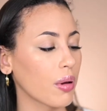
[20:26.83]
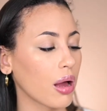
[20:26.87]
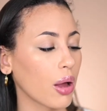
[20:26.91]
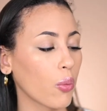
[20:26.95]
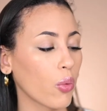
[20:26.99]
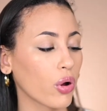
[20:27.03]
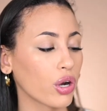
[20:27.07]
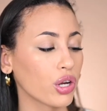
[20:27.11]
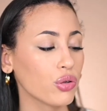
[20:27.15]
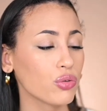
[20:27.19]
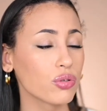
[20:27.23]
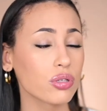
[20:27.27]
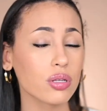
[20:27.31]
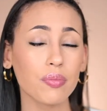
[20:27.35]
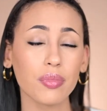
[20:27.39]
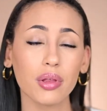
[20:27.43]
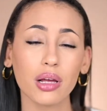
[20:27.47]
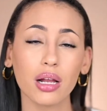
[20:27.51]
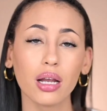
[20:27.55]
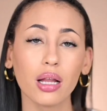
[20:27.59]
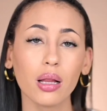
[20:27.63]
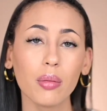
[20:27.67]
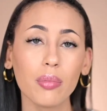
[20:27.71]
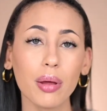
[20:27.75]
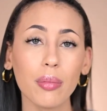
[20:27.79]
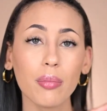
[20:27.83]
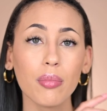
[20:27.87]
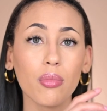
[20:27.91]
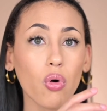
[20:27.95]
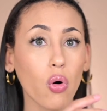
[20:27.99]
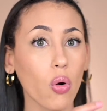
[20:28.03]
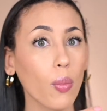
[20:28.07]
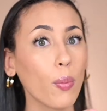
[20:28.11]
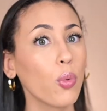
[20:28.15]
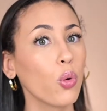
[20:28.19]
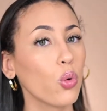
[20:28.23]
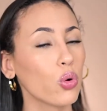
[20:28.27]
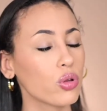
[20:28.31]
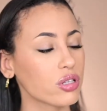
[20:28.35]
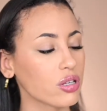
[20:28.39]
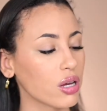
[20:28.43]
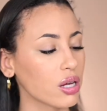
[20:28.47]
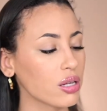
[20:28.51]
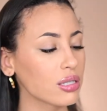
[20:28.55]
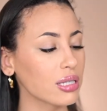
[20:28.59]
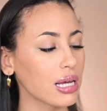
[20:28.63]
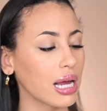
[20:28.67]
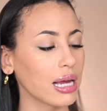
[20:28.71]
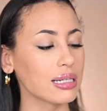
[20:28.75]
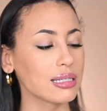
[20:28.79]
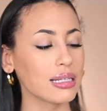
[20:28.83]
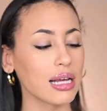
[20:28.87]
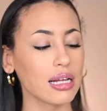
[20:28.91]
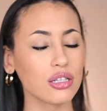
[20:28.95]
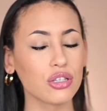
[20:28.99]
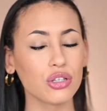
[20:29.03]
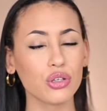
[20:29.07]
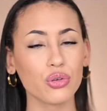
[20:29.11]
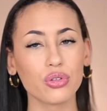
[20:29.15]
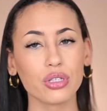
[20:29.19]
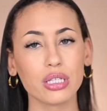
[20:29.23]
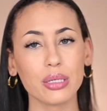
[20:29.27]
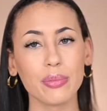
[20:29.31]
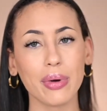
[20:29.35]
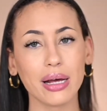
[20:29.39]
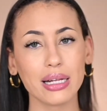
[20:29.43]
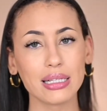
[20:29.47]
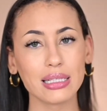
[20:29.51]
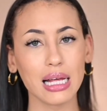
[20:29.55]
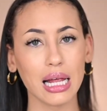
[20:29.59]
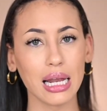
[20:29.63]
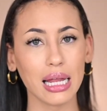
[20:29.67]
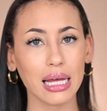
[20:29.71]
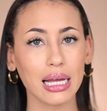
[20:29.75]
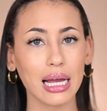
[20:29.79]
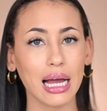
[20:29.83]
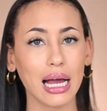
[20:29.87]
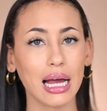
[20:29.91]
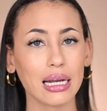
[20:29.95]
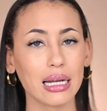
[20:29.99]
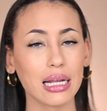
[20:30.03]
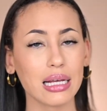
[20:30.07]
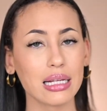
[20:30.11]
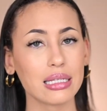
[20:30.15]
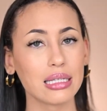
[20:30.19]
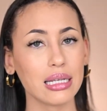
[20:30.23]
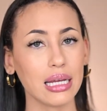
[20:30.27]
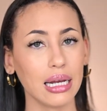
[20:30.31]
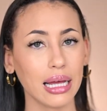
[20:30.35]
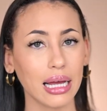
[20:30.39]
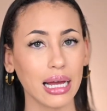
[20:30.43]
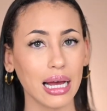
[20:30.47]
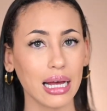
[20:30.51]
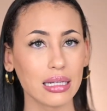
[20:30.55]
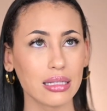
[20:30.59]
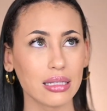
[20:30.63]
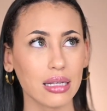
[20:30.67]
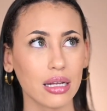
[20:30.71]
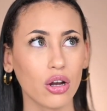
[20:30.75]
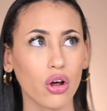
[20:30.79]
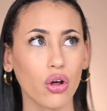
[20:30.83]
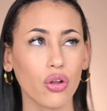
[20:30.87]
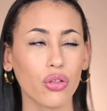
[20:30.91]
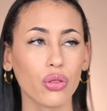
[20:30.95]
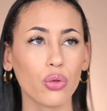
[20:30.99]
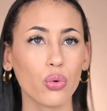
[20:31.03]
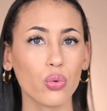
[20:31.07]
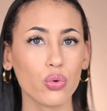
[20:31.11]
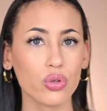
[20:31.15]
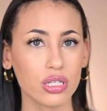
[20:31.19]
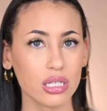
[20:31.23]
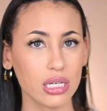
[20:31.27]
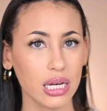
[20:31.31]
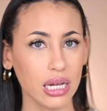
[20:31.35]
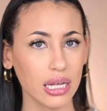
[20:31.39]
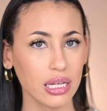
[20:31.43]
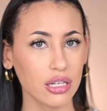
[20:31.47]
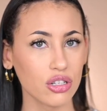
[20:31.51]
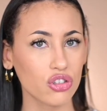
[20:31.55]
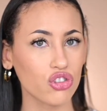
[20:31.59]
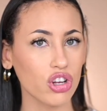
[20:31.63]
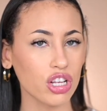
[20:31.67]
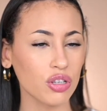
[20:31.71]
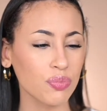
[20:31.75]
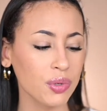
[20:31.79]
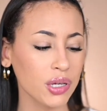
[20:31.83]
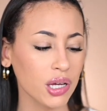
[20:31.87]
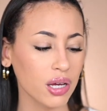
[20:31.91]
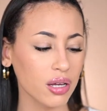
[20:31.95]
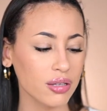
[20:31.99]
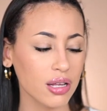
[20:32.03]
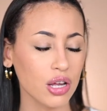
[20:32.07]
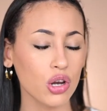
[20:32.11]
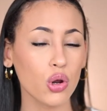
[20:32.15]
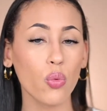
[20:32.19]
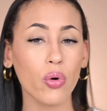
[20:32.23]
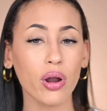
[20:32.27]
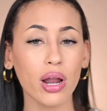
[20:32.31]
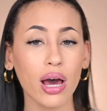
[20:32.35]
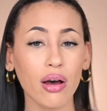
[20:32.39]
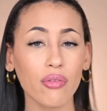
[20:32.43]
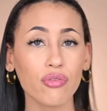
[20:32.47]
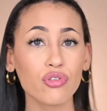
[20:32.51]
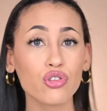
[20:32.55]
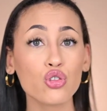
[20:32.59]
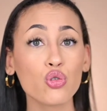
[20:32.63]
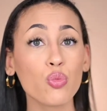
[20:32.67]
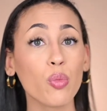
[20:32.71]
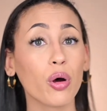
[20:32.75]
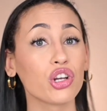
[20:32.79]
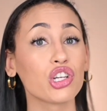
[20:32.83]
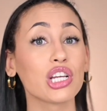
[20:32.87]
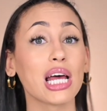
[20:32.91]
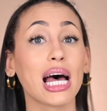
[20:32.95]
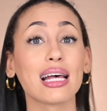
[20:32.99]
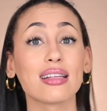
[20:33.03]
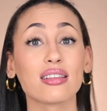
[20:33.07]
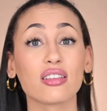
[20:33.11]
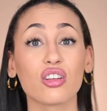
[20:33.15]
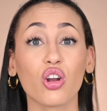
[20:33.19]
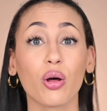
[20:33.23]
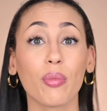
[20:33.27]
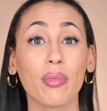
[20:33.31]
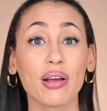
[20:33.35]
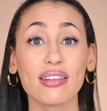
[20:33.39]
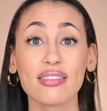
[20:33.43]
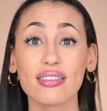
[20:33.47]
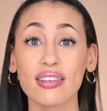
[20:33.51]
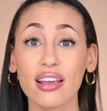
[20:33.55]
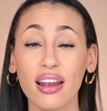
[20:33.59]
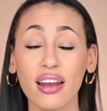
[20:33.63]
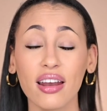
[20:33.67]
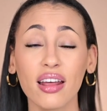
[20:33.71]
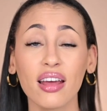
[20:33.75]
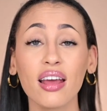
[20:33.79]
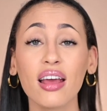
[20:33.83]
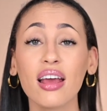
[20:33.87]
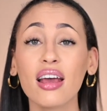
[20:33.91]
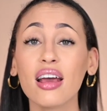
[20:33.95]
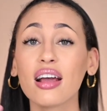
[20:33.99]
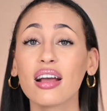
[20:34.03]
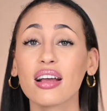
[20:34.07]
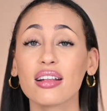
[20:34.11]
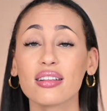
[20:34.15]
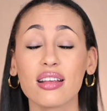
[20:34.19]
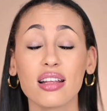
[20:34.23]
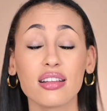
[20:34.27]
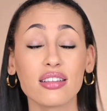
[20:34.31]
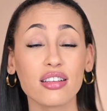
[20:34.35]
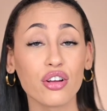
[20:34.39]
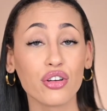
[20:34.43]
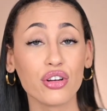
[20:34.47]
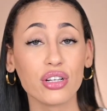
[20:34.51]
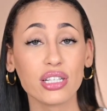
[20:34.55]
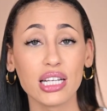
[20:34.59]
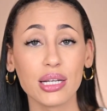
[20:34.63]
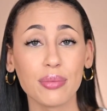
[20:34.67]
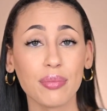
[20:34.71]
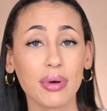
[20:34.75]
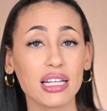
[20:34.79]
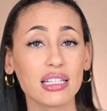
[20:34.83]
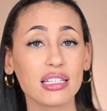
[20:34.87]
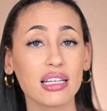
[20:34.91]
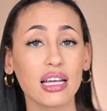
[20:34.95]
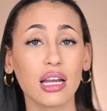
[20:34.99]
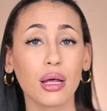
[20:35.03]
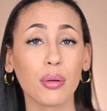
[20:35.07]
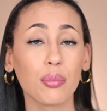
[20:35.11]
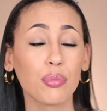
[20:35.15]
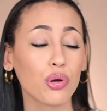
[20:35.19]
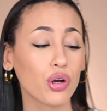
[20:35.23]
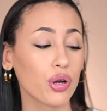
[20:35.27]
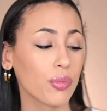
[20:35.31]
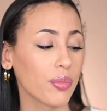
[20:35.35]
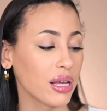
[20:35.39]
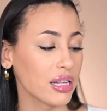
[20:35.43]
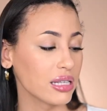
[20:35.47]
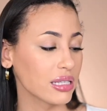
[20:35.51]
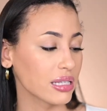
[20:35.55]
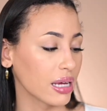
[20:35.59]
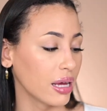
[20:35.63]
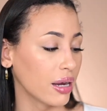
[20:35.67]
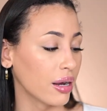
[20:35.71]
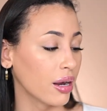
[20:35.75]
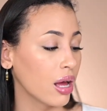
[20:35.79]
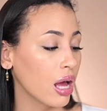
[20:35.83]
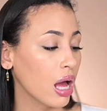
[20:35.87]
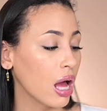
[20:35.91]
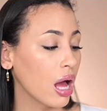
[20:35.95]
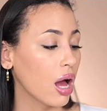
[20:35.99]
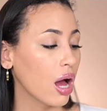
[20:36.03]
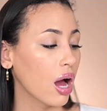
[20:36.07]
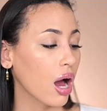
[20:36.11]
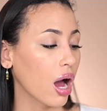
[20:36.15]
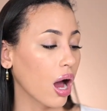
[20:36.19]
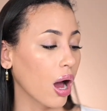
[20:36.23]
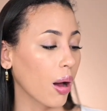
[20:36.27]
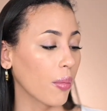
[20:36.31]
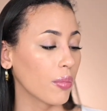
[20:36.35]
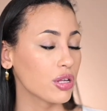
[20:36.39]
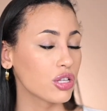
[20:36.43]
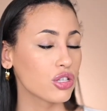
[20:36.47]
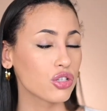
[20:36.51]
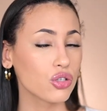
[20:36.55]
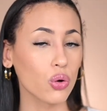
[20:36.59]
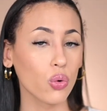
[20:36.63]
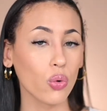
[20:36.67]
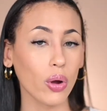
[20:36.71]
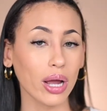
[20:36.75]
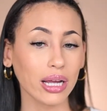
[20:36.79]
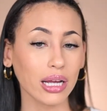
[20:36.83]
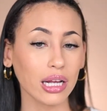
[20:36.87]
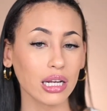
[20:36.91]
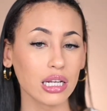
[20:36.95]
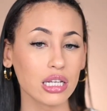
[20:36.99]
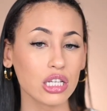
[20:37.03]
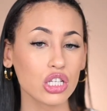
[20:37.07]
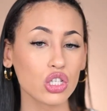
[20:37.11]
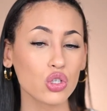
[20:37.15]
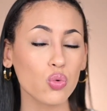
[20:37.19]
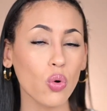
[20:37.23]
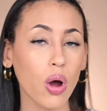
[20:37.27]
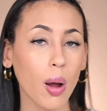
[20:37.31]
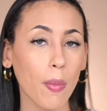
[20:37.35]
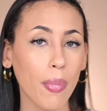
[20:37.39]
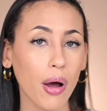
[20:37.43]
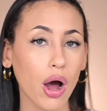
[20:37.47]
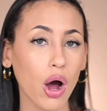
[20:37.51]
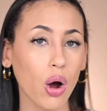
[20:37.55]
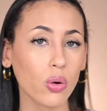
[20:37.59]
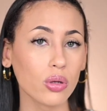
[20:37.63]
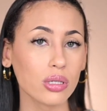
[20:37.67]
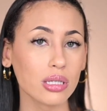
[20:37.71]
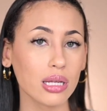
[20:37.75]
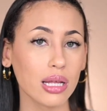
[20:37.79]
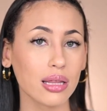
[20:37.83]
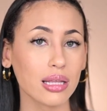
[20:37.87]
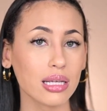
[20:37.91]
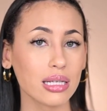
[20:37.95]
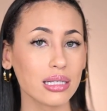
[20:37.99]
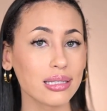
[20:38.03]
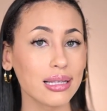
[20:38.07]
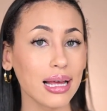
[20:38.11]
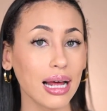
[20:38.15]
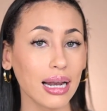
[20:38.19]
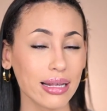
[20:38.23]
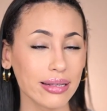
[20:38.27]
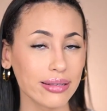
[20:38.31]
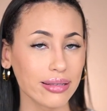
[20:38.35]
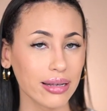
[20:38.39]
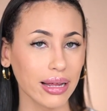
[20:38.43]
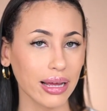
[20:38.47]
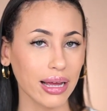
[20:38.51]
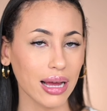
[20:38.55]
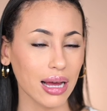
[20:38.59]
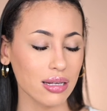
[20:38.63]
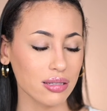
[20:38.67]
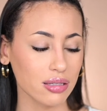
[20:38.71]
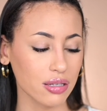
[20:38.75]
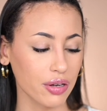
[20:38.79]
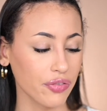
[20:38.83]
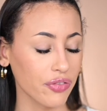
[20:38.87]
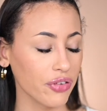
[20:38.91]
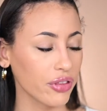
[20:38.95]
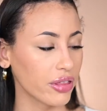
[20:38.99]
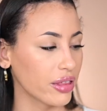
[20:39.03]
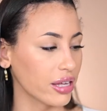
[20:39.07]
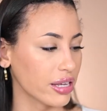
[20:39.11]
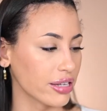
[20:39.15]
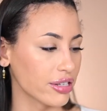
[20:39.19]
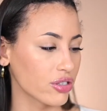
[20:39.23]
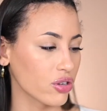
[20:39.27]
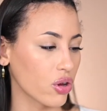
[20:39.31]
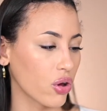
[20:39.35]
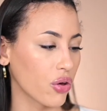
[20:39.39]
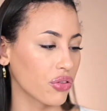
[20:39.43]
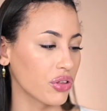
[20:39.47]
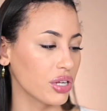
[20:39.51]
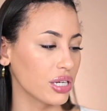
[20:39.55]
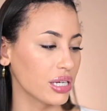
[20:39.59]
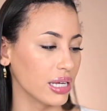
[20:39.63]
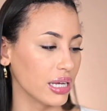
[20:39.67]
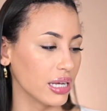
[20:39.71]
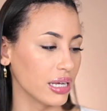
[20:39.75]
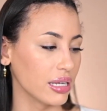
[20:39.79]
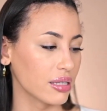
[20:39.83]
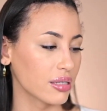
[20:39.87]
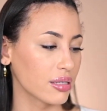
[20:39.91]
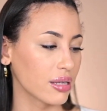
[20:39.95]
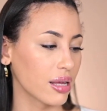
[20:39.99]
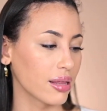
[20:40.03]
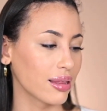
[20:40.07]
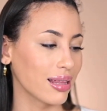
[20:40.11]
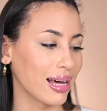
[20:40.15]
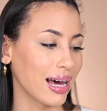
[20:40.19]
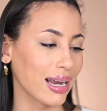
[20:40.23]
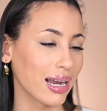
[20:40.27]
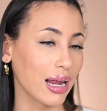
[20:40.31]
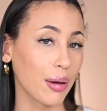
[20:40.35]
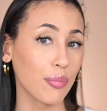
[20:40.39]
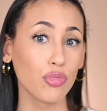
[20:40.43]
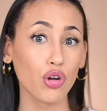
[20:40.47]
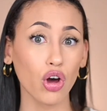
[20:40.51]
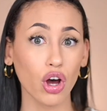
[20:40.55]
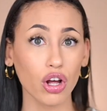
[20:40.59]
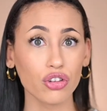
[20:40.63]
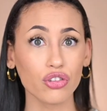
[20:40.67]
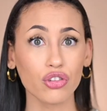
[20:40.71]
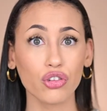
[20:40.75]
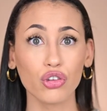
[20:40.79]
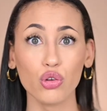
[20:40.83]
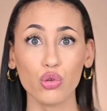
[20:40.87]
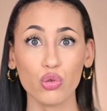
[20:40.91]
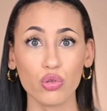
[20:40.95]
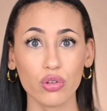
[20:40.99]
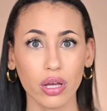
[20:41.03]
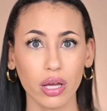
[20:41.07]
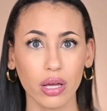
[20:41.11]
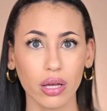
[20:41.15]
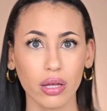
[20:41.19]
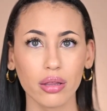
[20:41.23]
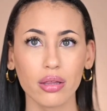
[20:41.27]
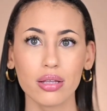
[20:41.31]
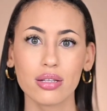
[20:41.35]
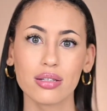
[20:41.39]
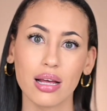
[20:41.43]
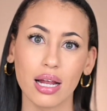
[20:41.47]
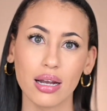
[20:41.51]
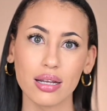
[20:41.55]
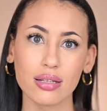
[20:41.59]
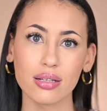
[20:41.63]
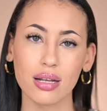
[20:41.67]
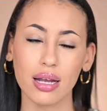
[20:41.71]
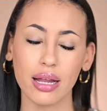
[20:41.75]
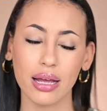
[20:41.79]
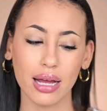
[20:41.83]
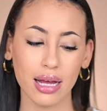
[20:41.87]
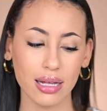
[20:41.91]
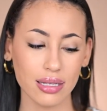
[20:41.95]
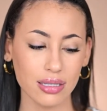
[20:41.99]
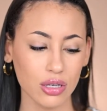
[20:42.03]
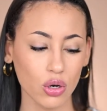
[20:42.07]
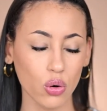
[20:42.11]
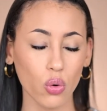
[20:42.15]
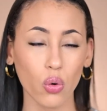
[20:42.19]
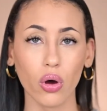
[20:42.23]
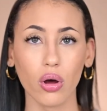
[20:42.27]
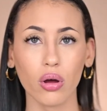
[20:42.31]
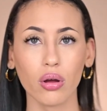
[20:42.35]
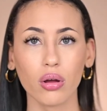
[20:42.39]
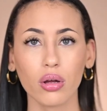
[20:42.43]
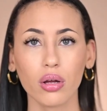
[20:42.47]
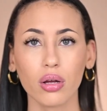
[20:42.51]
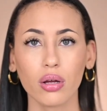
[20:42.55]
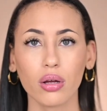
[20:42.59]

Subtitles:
want to use something a little bit more potent, I tend to use the Mandelic and Azealic acid on those days, just because I don't want to have too much acid on my skin. It can tend to irritate my skin and burn my skin. So I can swap out the salicylic acid for this on the days that I'm not using the salicylic acid, or